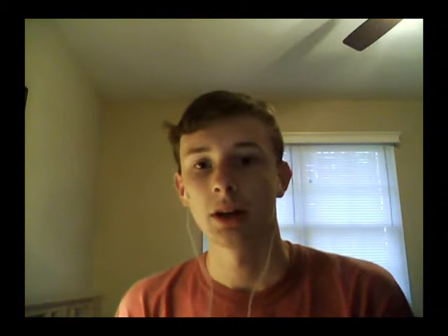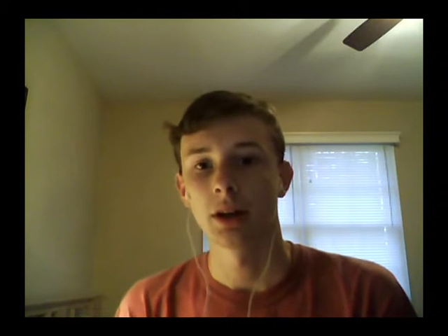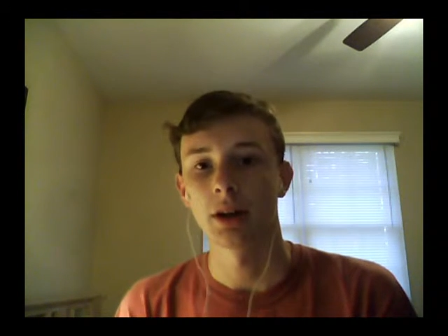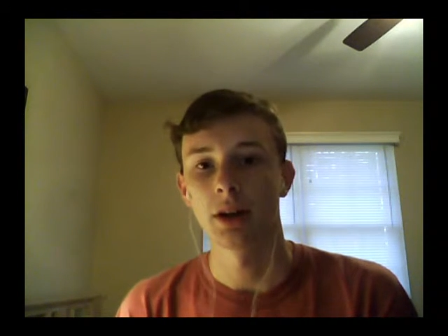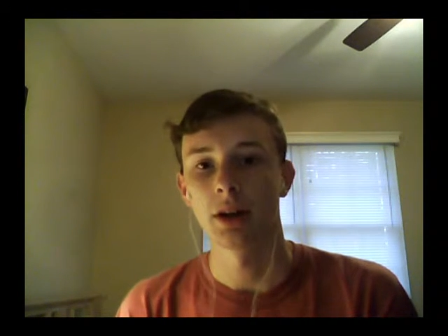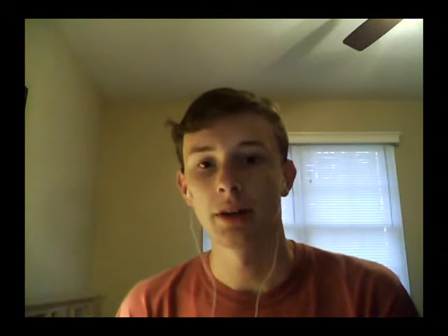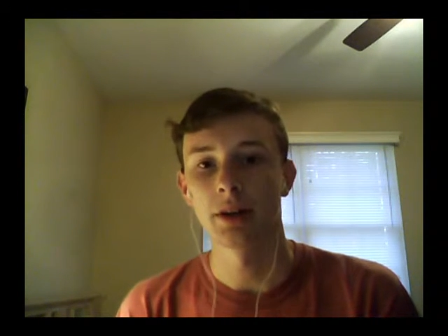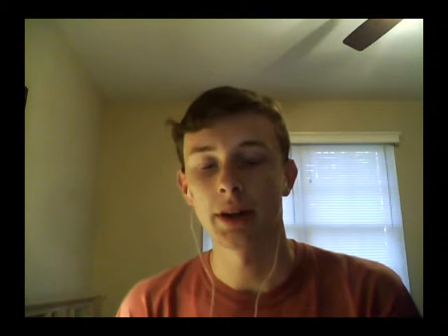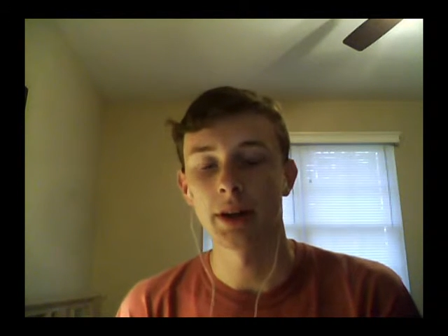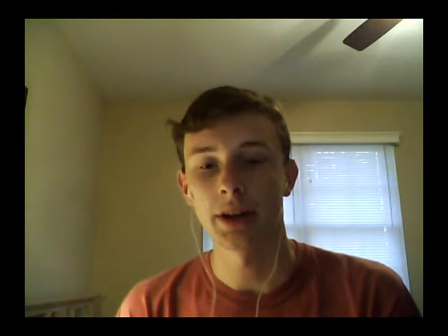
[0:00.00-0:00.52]

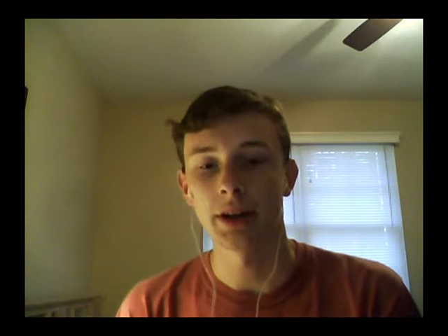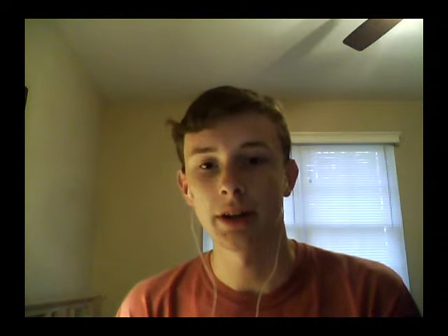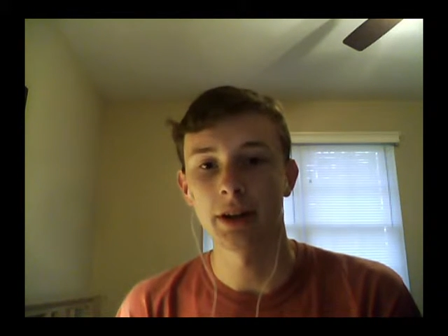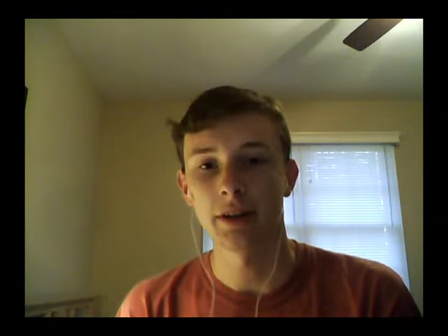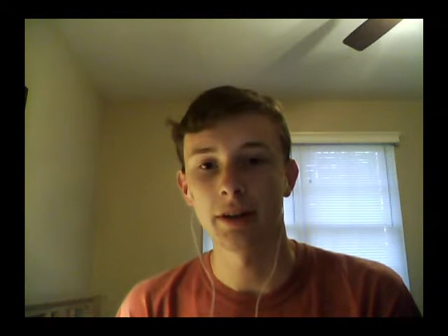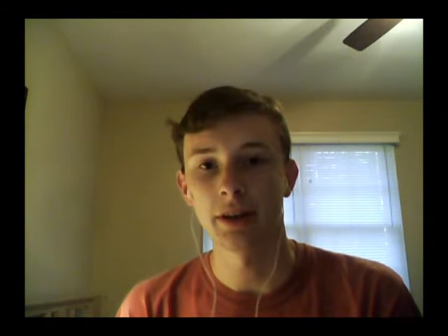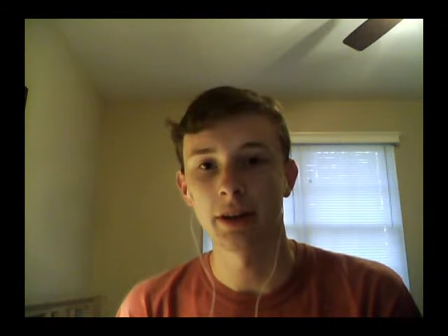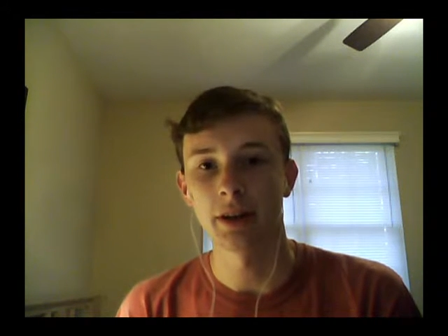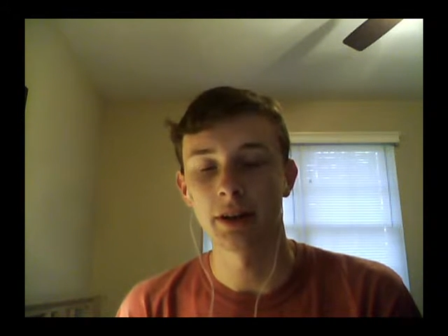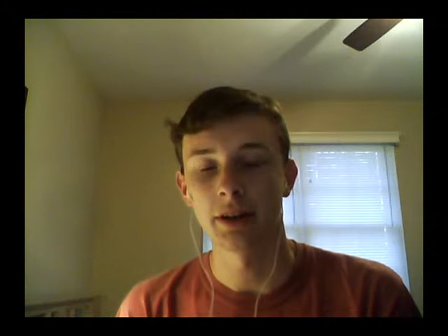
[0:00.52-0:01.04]
and that E at
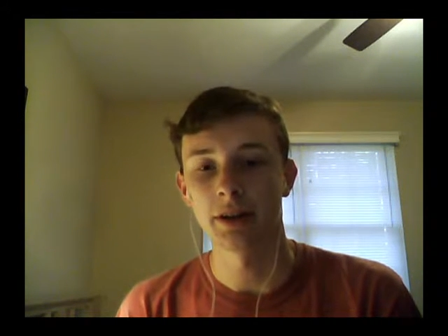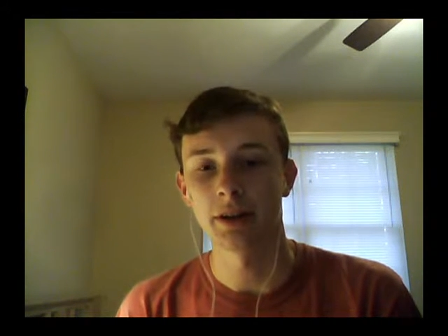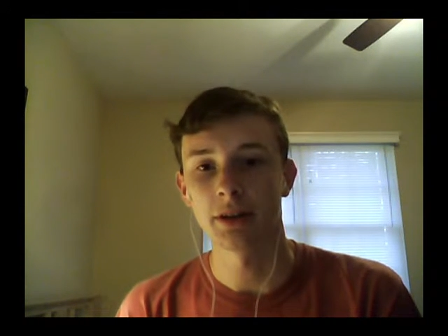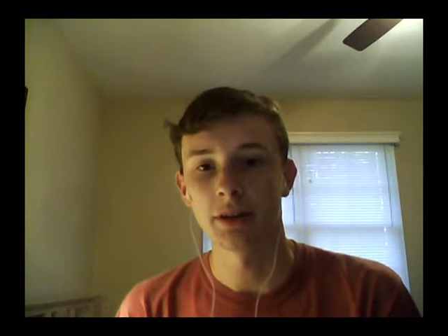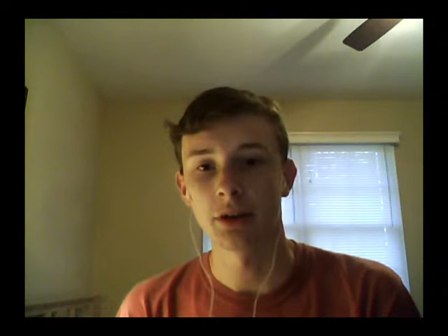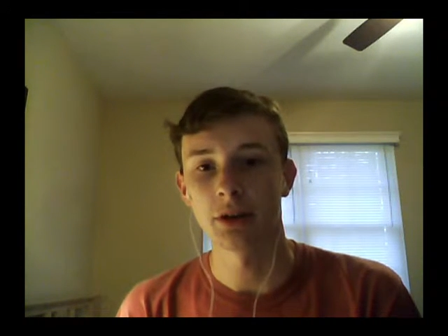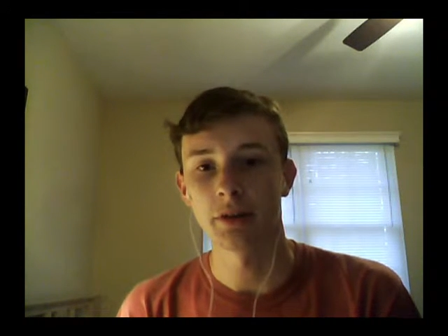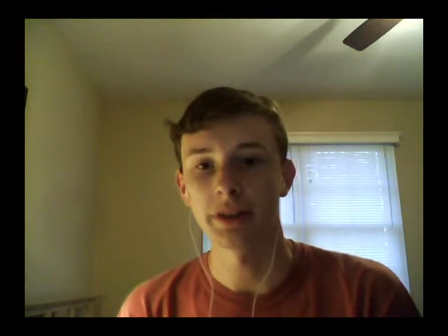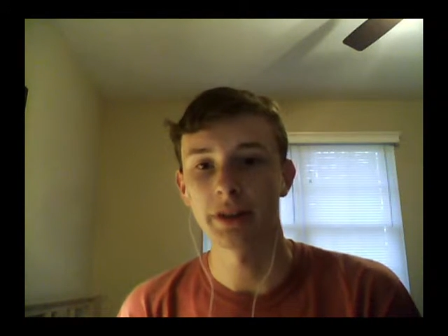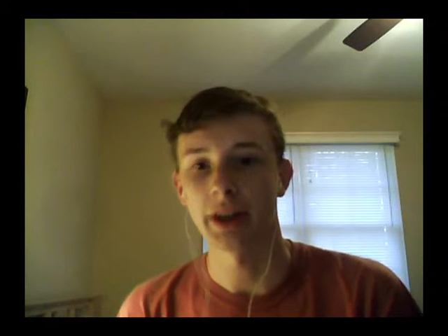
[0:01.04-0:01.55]
the end,
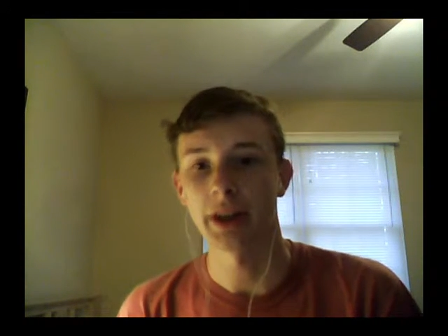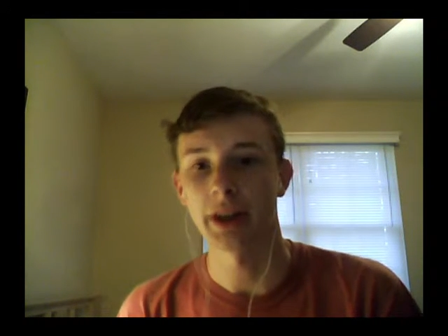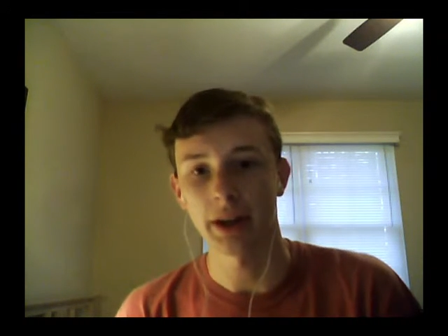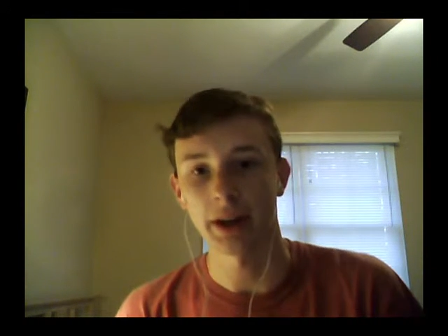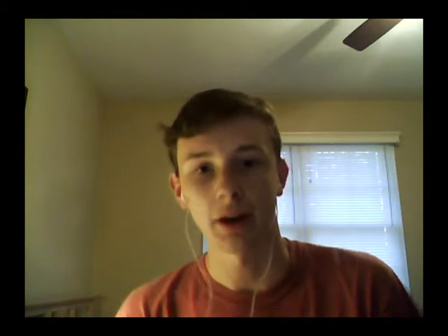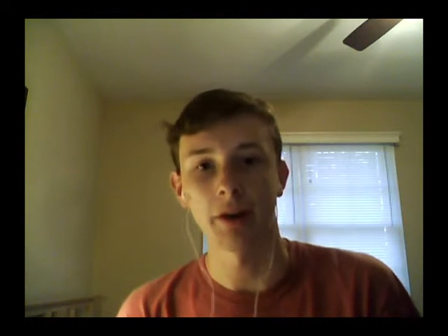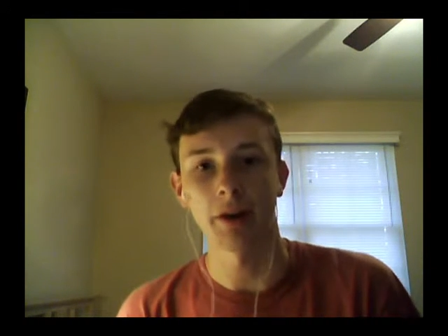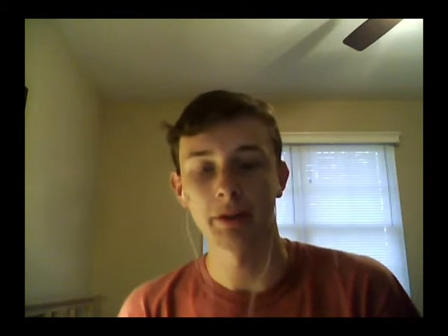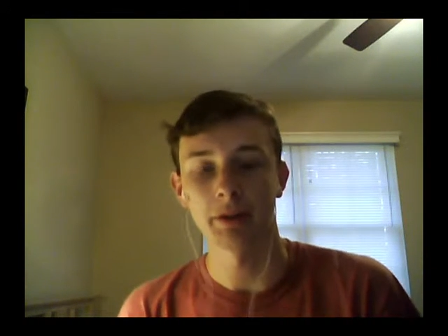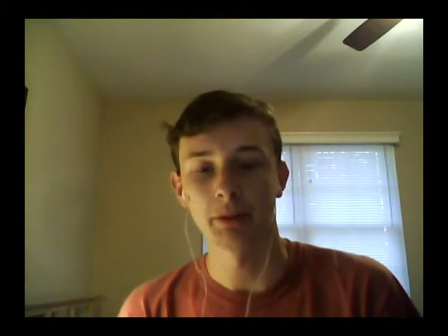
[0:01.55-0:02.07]
you have to take it
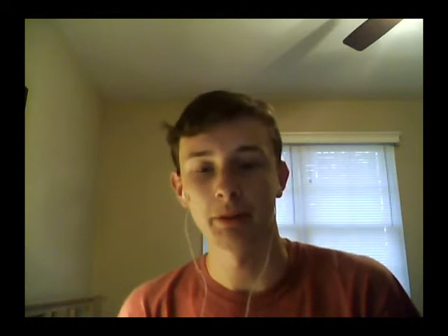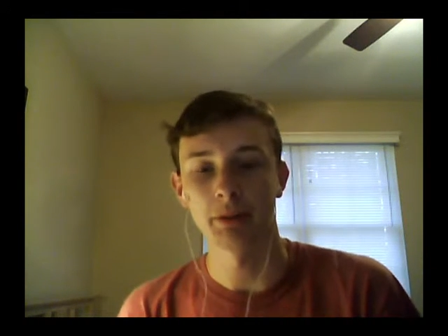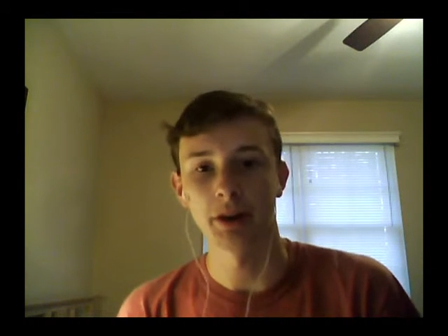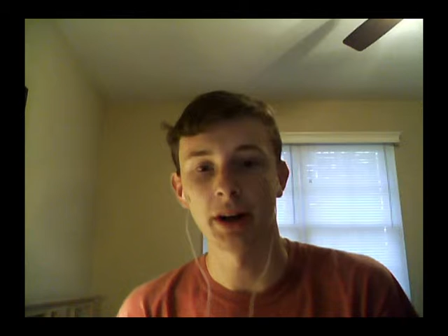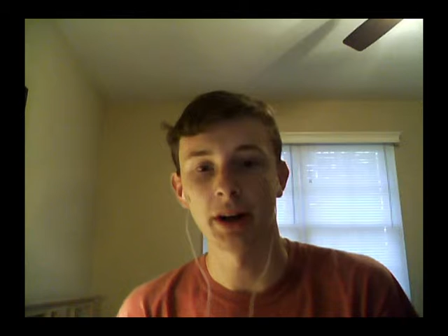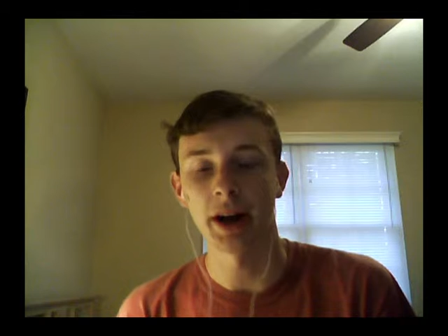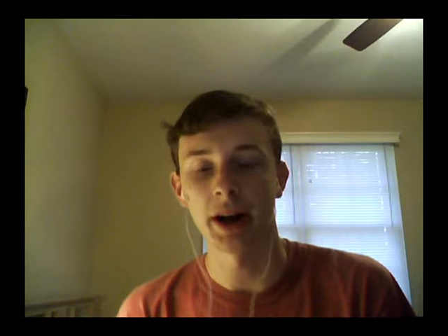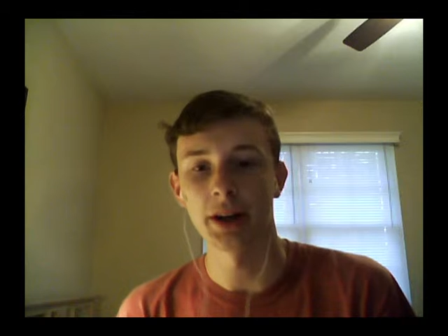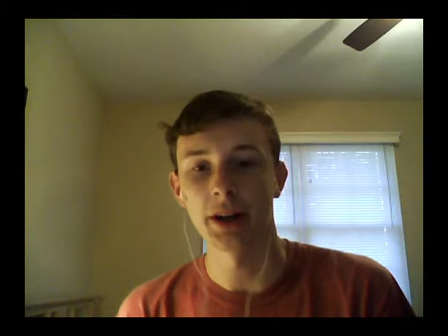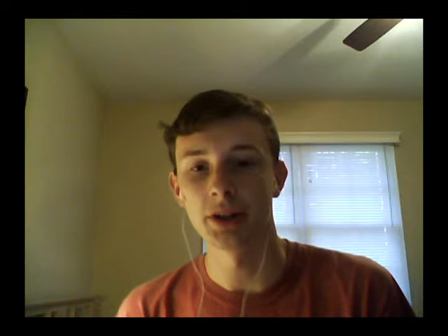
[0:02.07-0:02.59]
off to put an
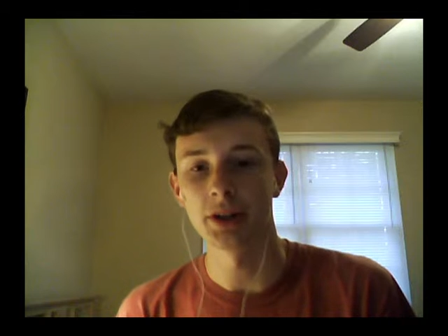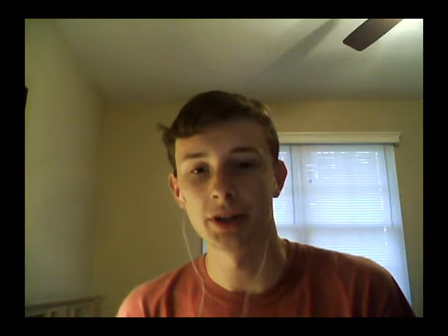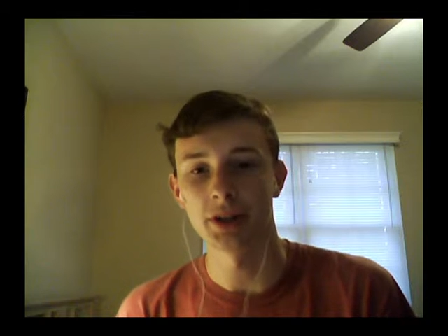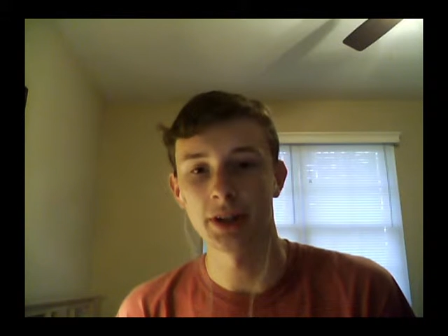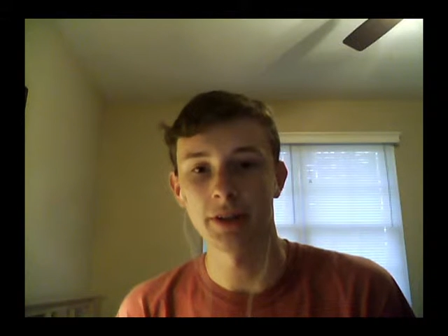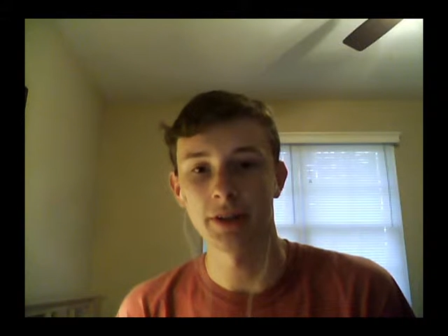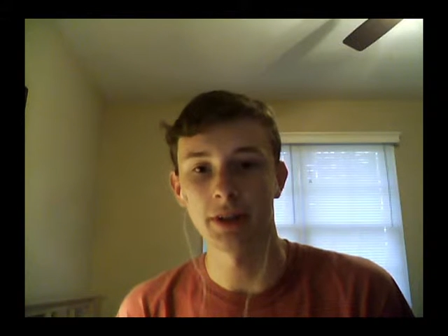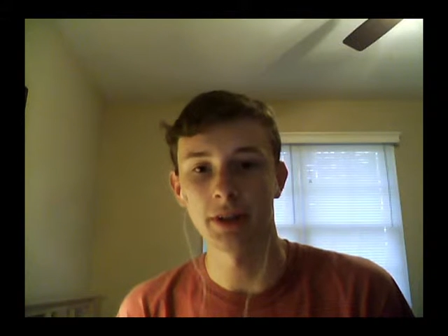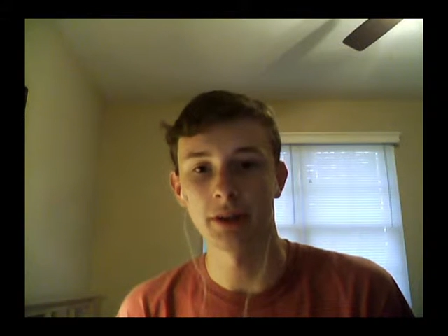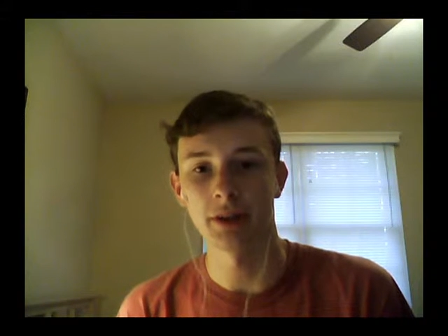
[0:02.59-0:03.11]
ing at
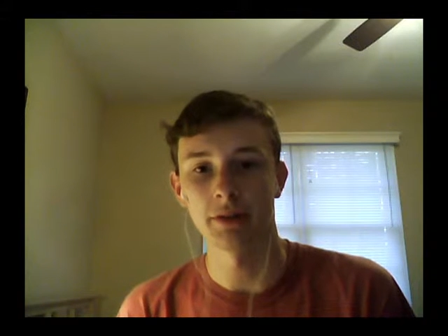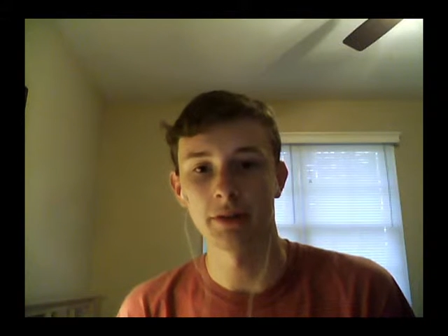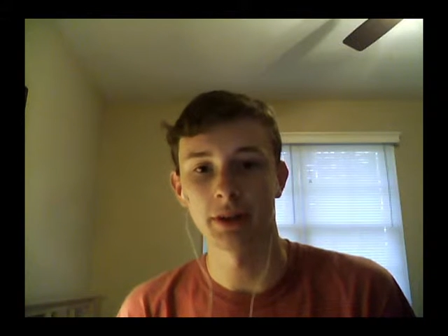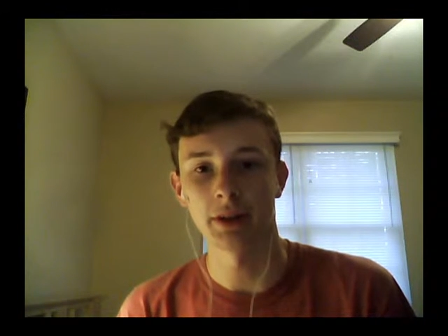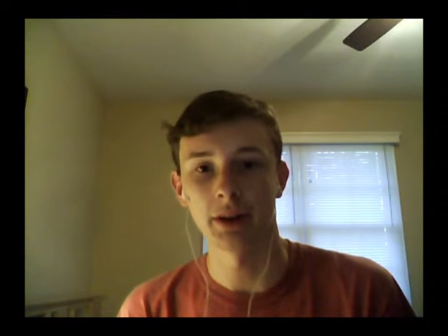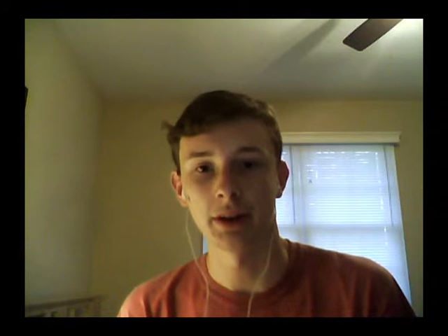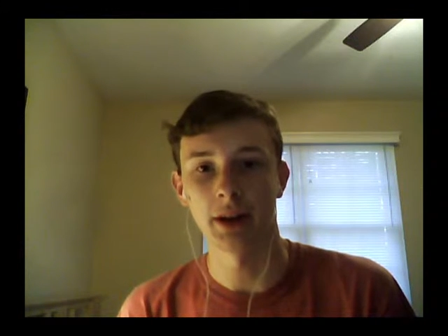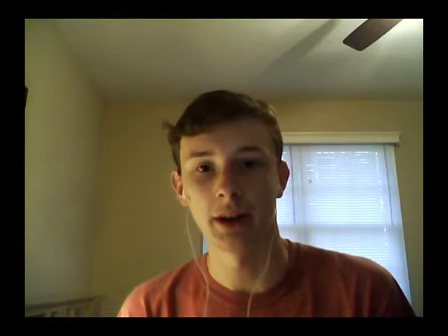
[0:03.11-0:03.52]
the end of it.